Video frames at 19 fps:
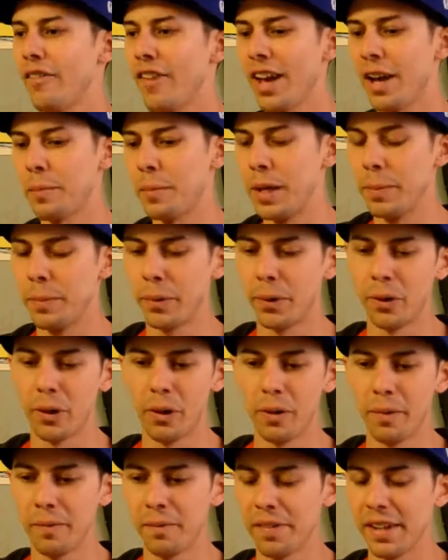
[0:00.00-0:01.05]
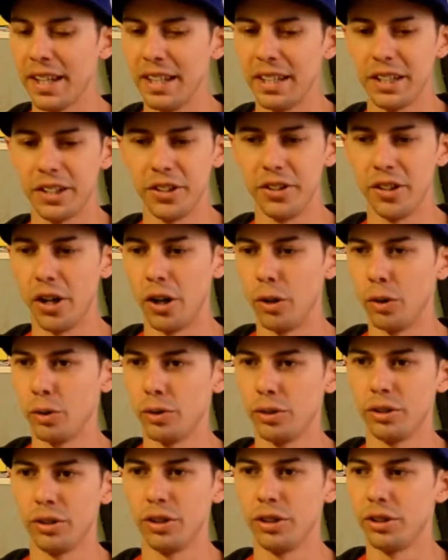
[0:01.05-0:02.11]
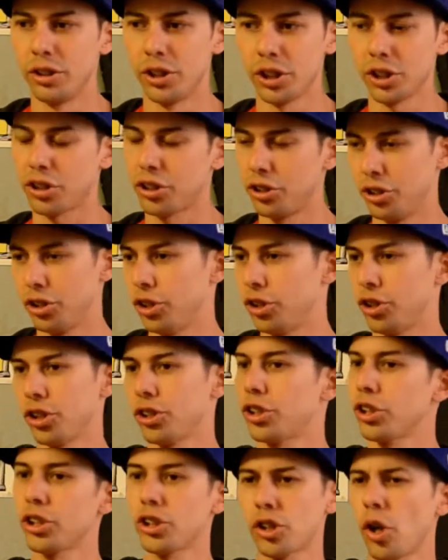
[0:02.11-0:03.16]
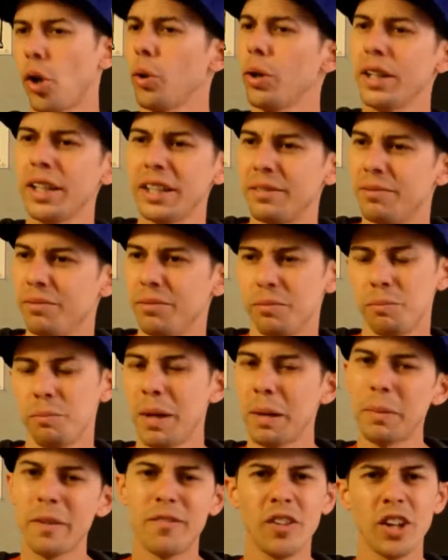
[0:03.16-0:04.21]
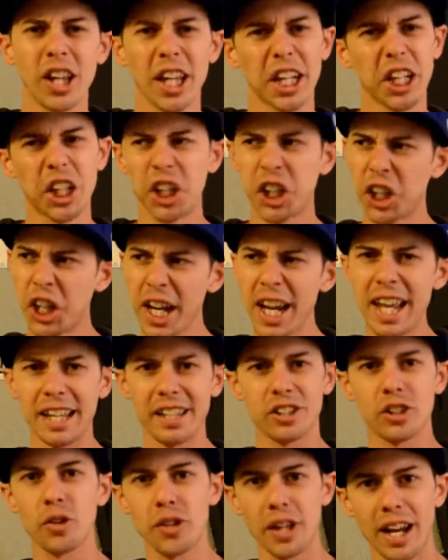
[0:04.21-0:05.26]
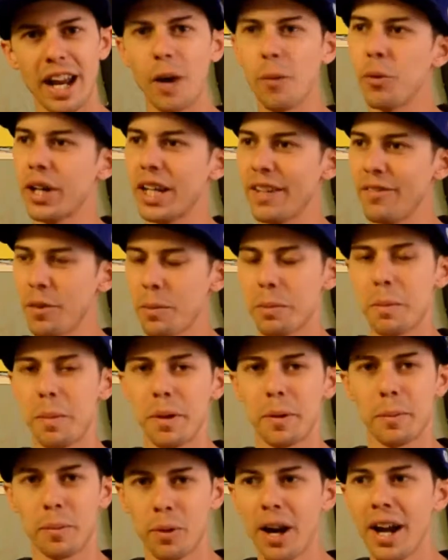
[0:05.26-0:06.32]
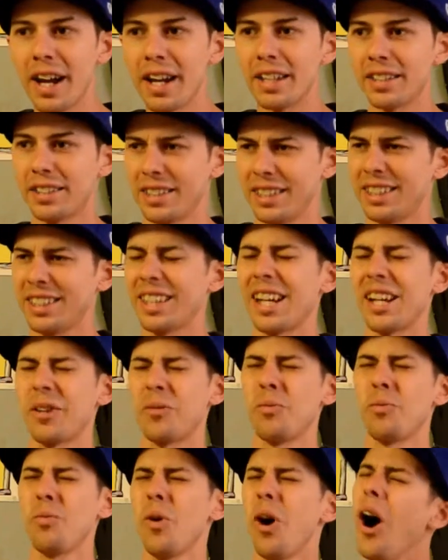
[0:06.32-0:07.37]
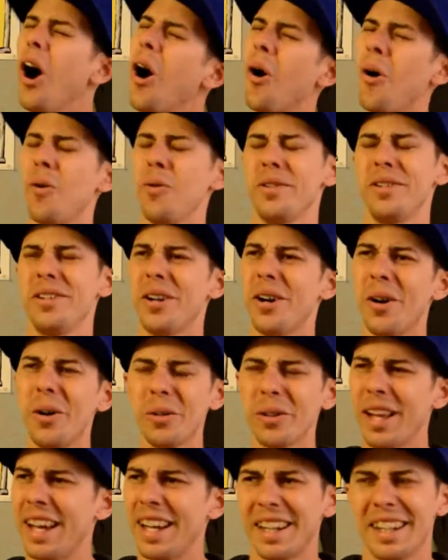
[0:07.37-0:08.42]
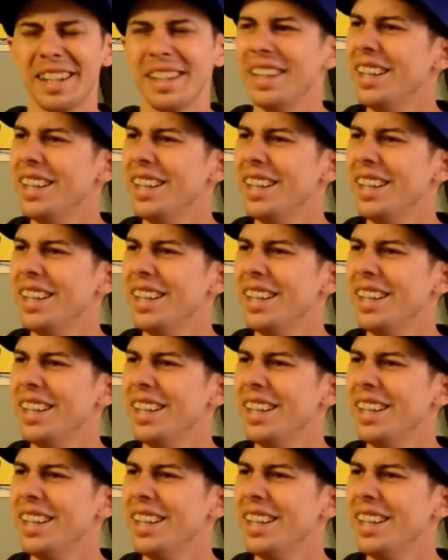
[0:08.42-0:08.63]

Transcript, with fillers: had people, you know, just, just just totally make me feel like shit, so that I will give them a better price. It's like, whoa, you know, like